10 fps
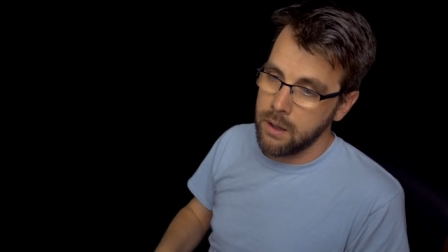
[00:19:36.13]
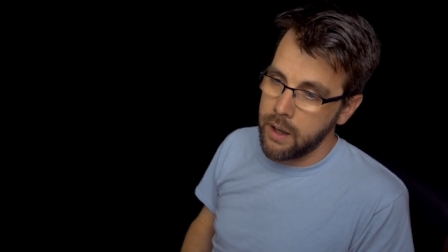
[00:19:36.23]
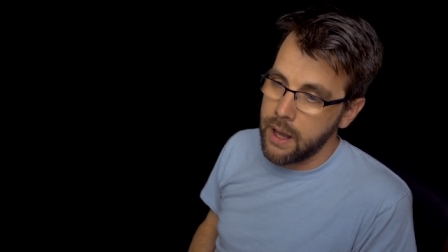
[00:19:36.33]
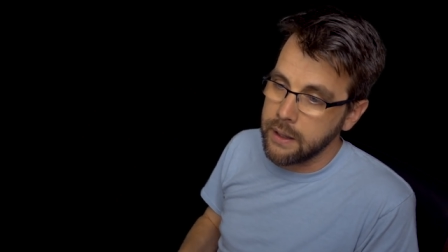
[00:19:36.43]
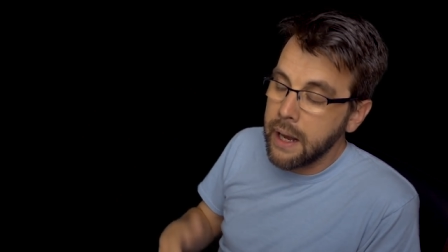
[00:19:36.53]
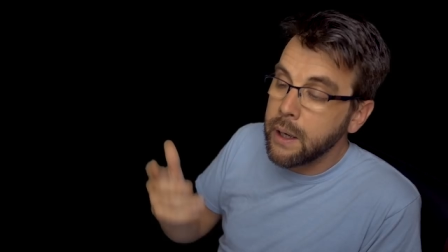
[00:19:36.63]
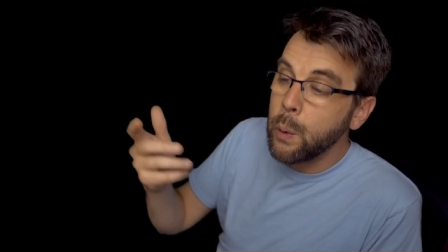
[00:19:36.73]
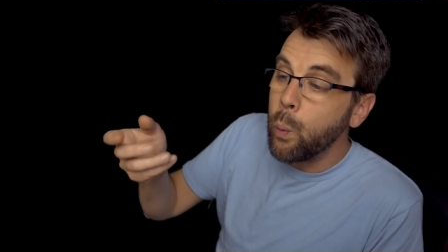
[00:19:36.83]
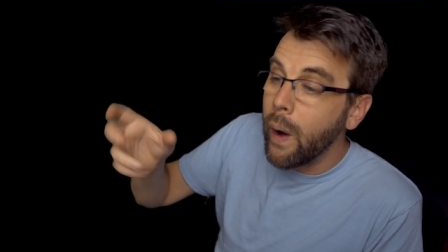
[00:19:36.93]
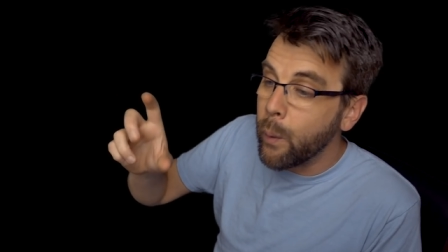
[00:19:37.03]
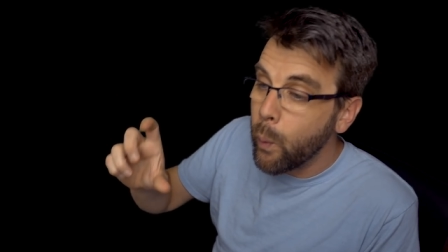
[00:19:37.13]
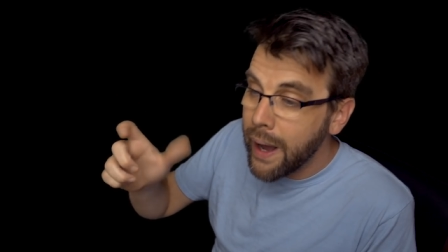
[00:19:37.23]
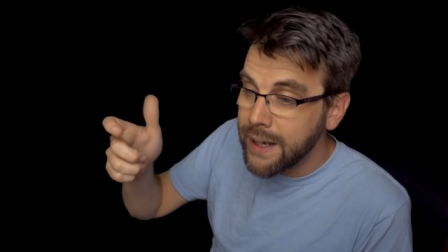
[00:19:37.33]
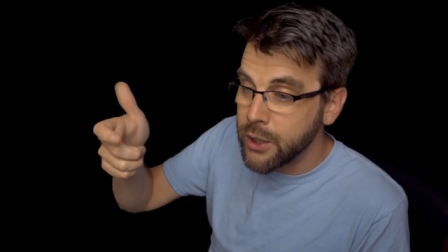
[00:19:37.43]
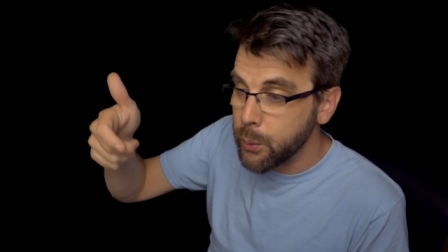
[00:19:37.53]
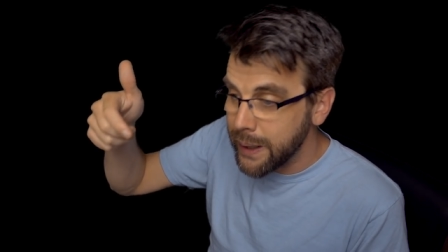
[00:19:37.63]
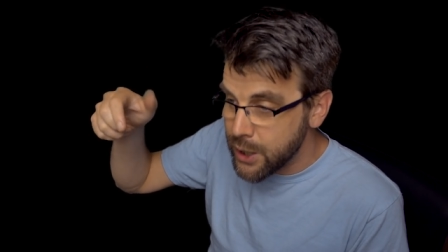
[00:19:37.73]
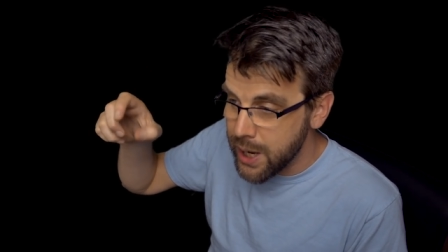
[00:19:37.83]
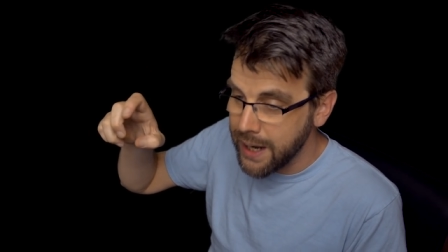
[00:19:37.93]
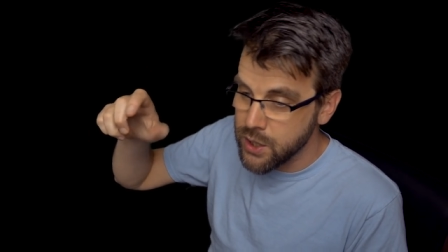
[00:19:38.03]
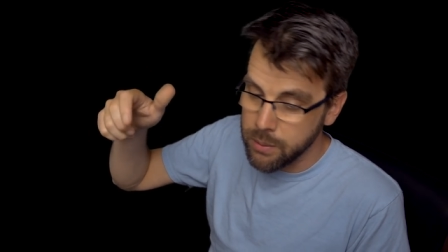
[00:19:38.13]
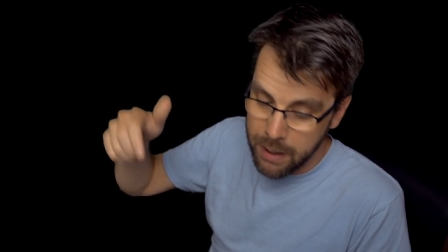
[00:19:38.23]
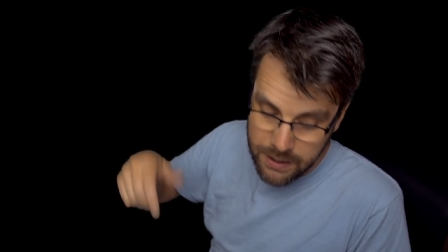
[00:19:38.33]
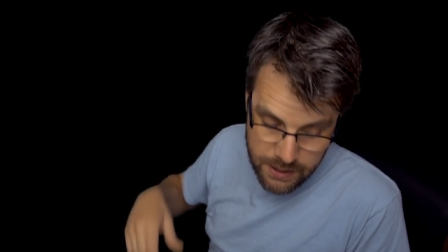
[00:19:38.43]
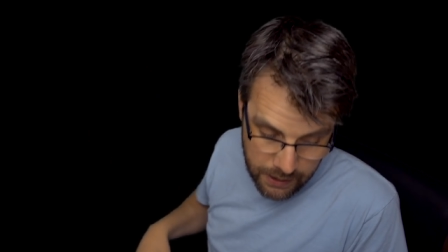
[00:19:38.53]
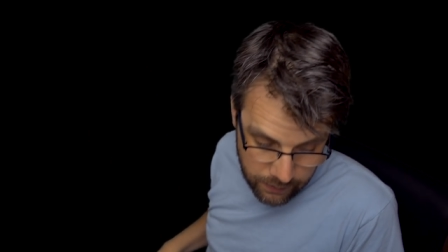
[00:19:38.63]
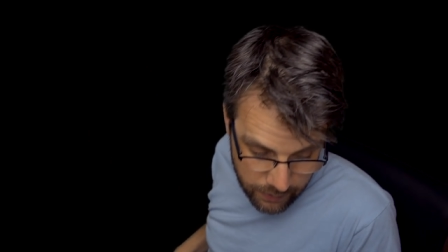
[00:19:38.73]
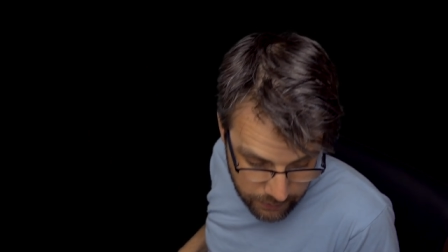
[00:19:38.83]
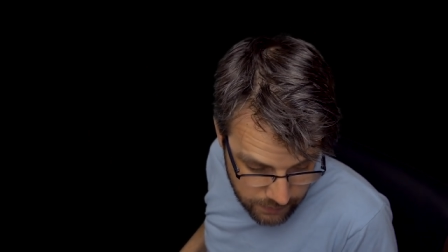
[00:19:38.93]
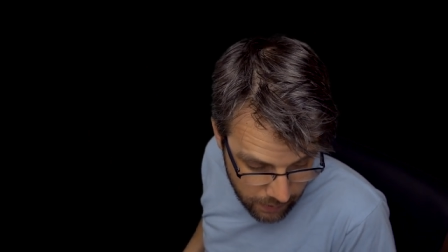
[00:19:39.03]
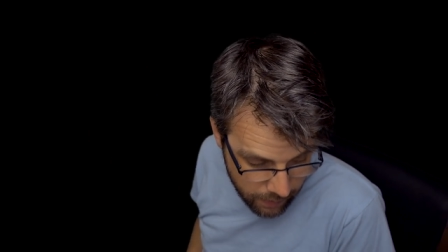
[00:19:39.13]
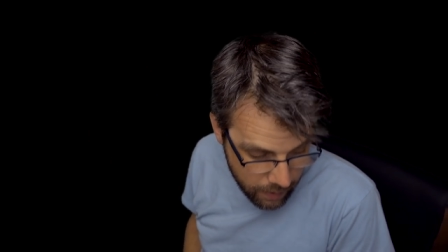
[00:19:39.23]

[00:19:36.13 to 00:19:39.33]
And, and in what way do we change and maintain things?